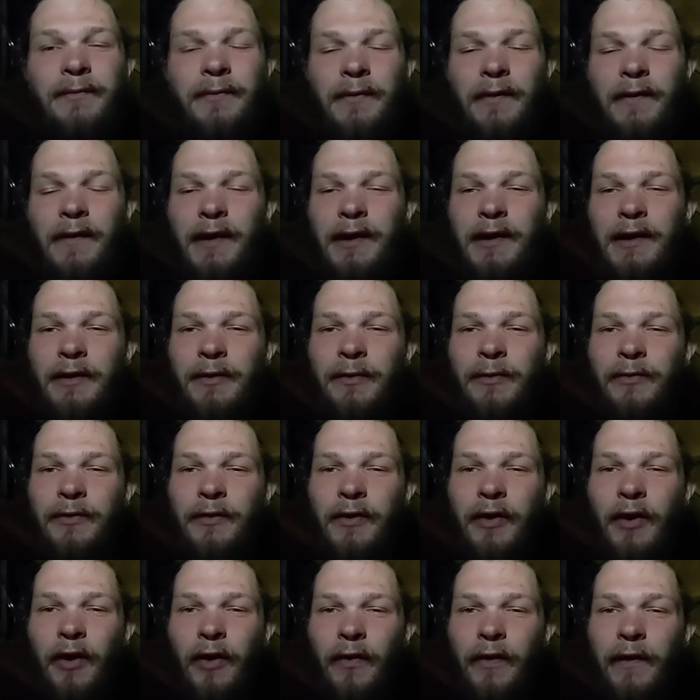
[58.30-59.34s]
And that he used to
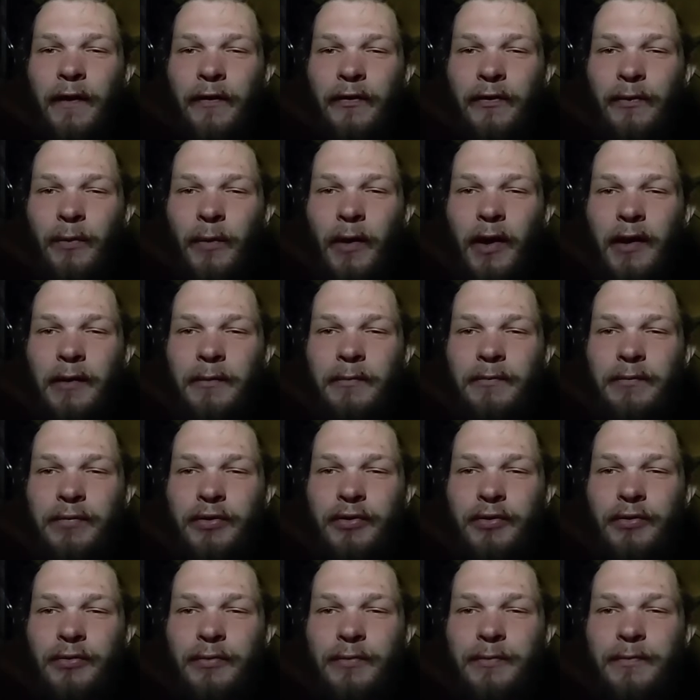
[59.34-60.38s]
call this swan
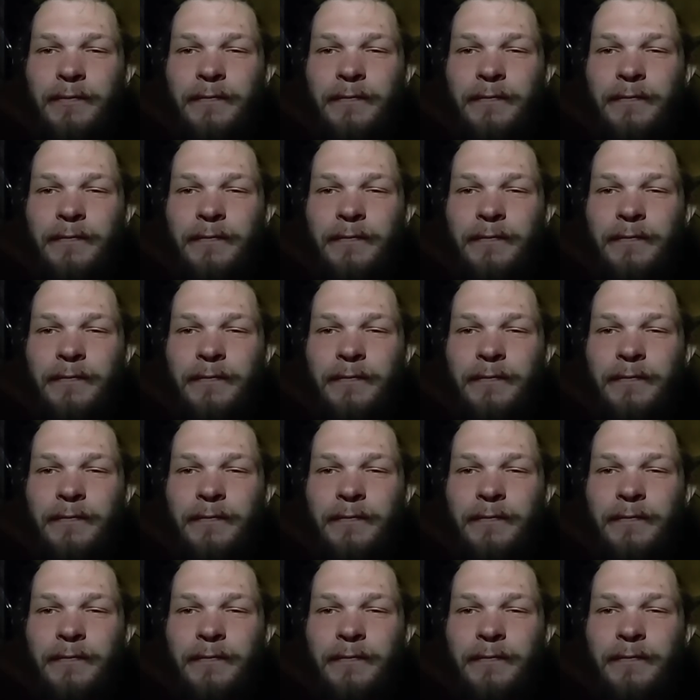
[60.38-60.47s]
Pooh.